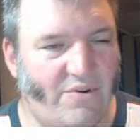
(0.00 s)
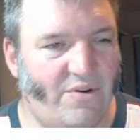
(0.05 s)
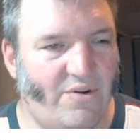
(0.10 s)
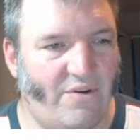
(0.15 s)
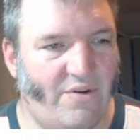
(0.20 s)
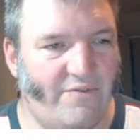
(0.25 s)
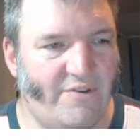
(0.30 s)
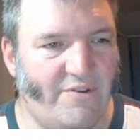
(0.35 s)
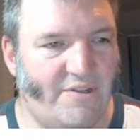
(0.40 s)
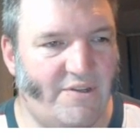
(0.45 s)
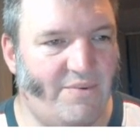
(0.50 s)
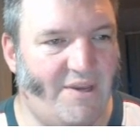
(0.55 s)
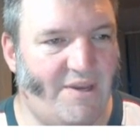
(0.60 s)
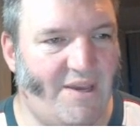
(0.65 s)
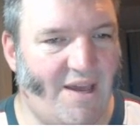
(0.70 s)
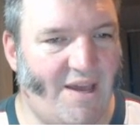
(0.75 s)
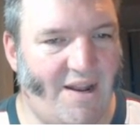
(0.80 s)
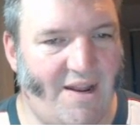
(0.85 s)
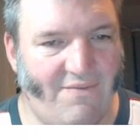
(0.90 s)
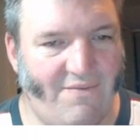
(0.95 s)
root, obviously we
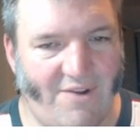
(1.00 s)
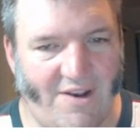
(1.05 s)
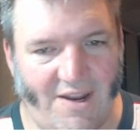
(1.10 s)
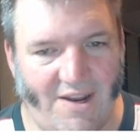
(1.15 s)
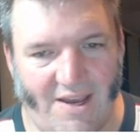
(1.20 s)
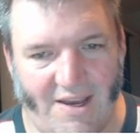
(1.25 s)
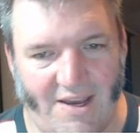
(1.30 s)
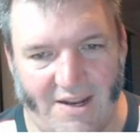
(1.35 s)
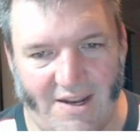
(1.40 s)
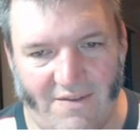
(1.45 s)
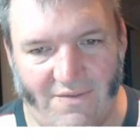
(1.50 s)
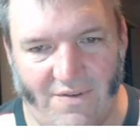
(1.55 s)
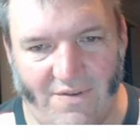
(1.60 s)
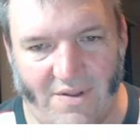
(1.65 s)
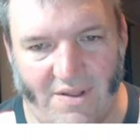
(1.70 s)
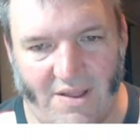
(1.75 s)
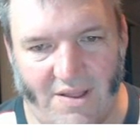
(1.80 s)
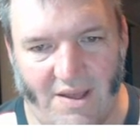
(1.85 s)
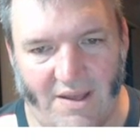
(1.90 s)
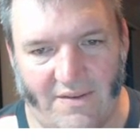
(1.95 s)
can't have a negative
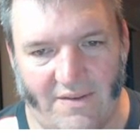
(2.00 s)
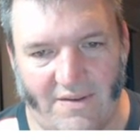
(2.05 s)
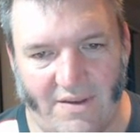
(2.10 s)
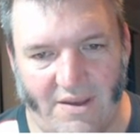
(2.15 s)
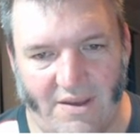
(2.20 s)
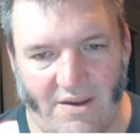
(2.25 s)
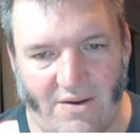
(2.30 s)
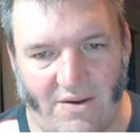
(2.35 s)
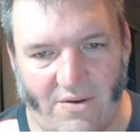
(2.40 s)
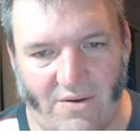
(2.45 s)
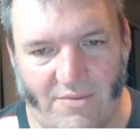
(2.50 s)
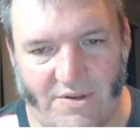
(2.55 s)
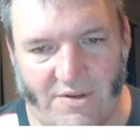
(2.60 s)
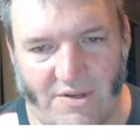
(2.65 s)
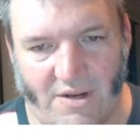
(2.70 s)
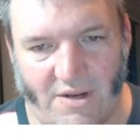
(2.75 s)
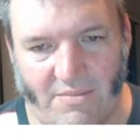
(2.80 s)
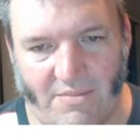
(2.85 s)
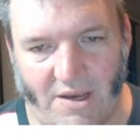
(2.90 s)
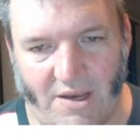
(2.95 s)
length. So here I'm just
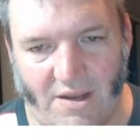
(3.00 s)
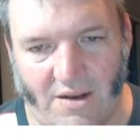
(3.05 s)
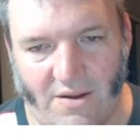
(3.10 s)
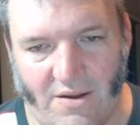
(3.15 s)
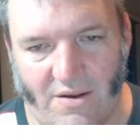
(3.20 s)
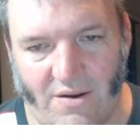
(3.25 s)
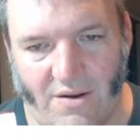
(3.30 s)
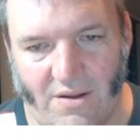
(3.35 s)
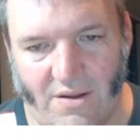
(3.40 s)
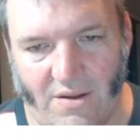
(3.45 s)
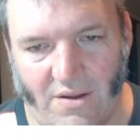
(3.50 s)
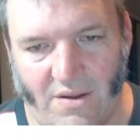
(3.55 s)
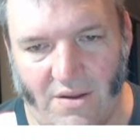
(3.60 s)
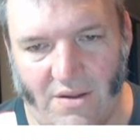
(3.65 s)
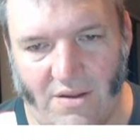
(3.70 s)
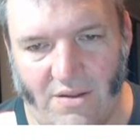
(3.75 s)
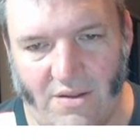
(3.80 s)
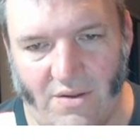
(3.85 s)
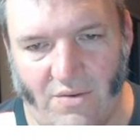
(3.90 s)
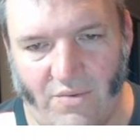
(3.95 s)
going to make a note
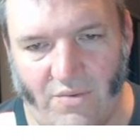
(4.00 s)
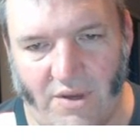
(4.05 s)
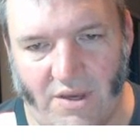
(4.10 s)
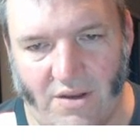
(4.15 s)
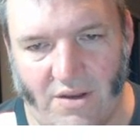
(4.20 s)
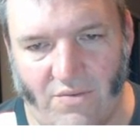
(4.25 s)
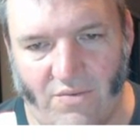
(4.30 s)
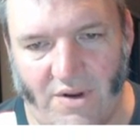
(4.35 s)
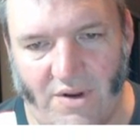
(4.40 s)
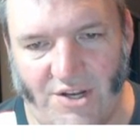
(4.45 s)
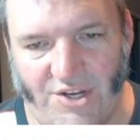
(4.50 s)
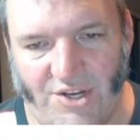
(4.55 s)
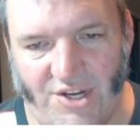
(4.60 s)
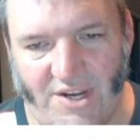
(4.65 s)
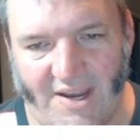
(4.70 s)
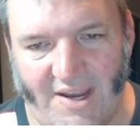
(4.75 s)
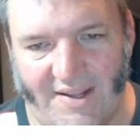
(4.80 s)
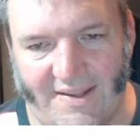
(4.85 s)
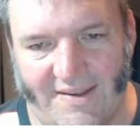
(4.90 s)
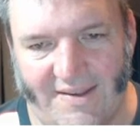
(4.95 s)
that we can
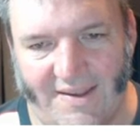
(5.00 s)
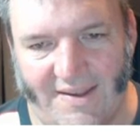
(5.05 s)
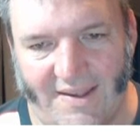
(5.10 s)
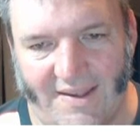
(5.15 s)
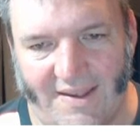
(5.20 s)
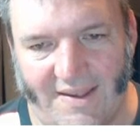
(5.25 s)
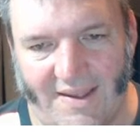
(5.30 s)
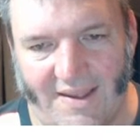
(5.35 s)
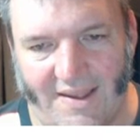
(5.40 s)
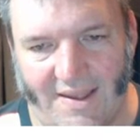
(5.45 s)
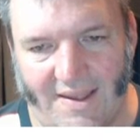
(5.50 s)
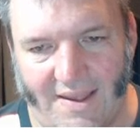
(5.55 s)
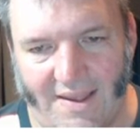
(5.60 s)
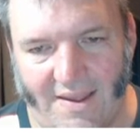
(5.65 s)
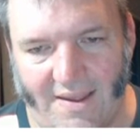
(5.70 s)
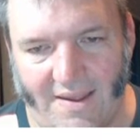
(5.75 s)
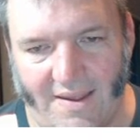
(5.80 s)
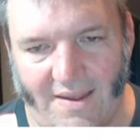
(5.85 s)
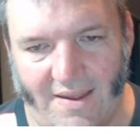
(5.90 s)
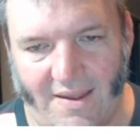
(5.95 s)
reject
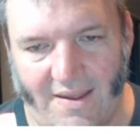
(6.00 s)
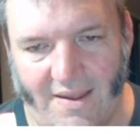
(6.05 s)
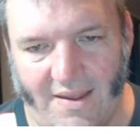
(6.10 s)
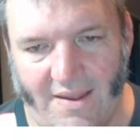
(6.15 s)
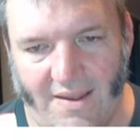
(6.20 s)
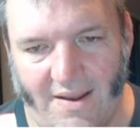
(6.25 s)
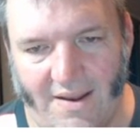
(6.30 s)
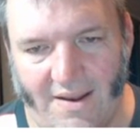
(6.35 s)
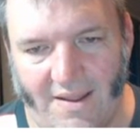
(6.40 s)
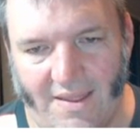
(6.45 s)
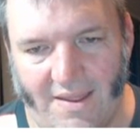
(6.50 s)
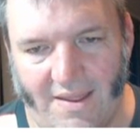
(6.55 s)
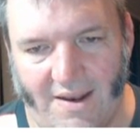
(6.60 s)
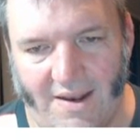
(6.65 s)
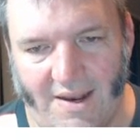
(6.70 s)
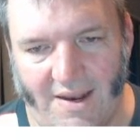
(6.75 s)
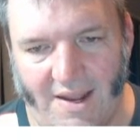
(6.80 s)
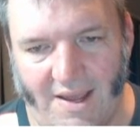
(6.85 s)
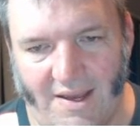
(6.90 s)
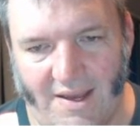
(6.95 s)
the
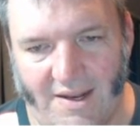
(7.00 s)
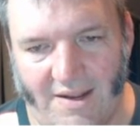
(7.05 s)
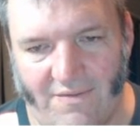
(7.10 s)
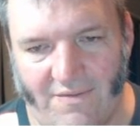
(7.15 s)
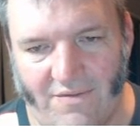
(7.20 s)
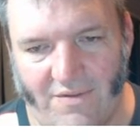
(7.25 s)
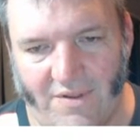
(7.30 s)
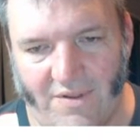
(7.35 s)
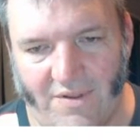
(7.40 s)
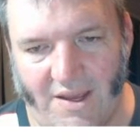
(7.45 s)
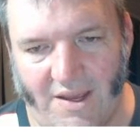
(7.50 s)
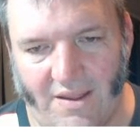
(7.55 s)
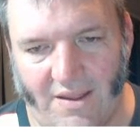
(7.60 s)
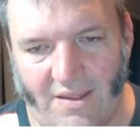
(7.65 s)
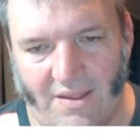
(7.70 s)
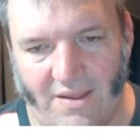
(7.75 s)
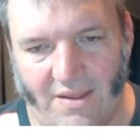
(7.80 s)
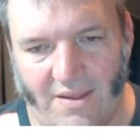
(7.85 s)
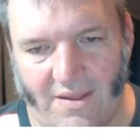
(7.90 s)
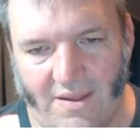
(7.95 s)
negative
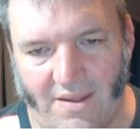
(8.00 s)
length,